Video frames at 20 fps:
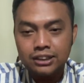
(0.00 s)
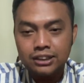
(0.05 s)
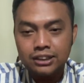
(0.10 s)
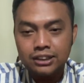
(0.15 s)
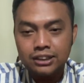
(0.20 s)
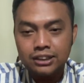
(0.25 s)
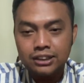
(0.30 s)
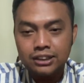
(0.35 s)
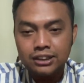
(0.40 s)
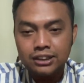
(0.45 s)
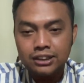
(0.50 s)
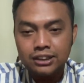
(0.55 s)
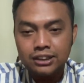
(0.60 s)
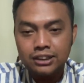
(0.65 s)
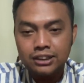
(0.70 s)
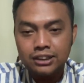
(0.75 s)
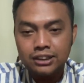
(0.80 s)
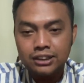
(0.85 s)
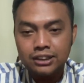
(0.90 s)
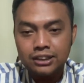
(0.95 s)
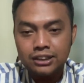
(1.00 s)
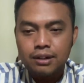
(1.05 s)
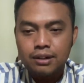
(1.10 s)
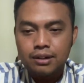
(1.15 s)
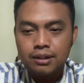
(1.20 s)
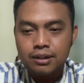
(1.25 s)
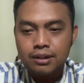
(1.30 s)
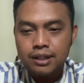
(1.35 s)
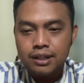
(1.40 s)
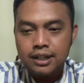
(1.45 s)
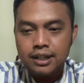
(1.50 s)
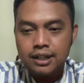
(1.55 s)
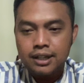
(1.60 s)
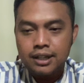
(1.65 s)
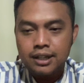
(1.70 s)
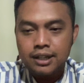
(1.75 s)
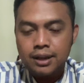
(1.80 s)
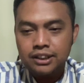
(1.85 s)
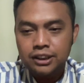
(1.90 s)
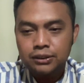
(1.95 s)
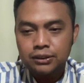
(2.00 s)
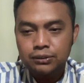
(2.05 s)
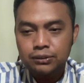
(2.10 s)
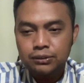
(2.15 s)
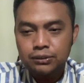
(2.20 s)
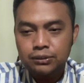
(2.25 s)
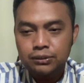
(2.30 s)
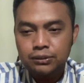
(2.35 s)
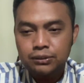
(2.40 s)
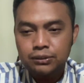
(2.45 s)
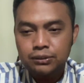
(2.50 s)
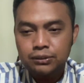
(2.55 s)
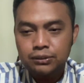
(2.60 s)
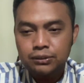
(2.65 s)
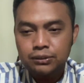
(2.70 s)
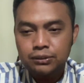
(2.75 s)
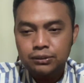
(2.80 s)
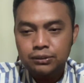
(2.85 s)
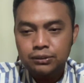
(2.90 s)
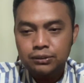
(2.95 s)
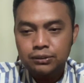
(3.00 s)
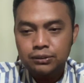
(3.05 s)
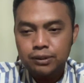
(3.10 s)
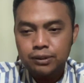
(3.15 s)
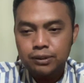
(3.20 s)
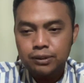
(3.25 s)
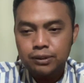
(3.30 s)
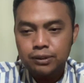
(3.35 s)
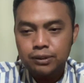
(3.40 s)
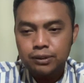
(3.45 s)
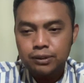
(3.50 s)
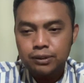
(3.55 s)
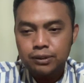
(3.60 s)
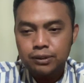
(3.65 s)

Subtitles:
So it will change from the big H